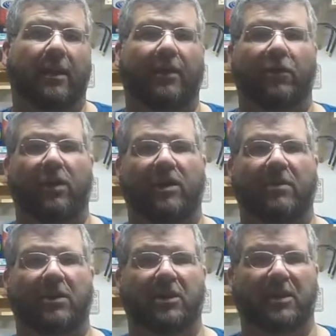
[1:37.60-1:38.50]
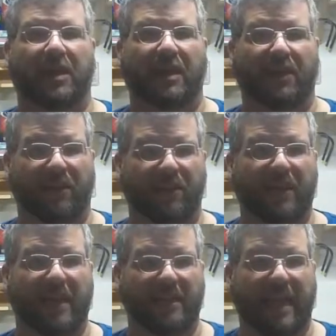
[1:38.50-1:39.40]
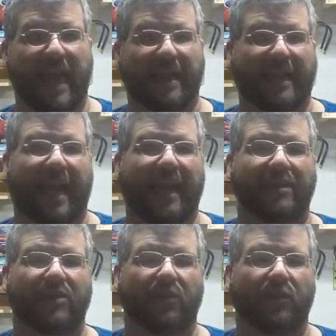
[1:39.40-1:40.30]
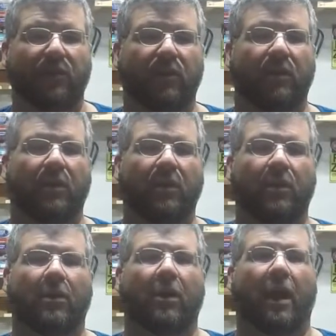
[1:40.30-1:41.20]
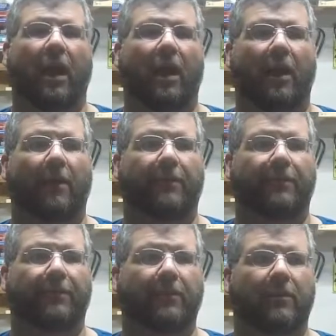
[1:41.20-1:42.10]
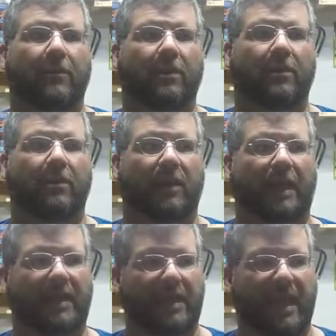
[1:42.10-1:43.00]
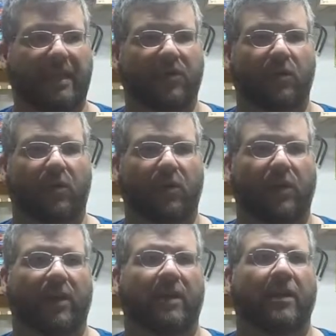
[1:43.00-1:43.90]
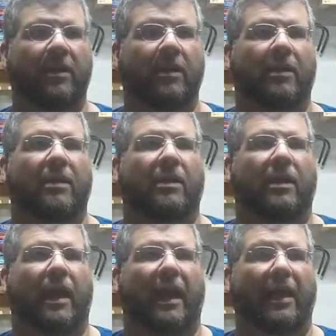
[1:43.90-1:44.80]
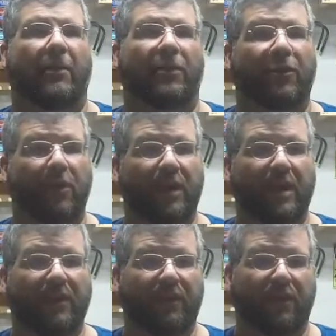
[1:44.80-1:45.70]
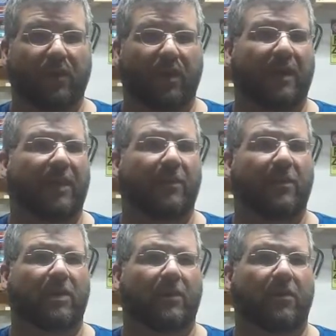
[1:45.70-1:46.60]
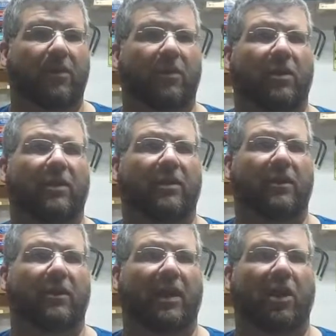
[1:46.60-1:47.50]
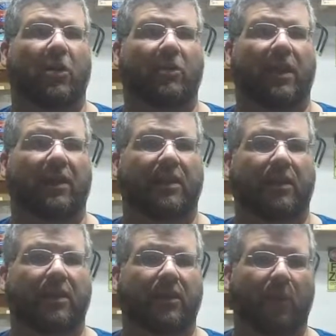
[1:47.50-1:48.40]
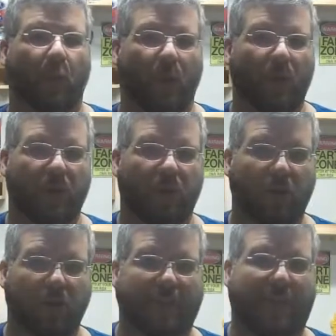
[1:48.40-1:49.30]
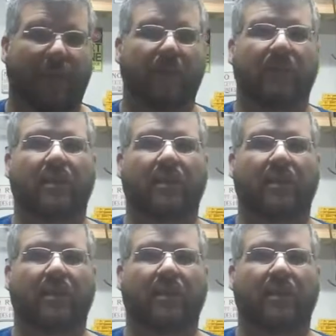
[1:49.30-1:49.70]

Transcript: or as much of that as I can do, to get that squared away. And number three, and the most important one, the one I hope that the weather holds out,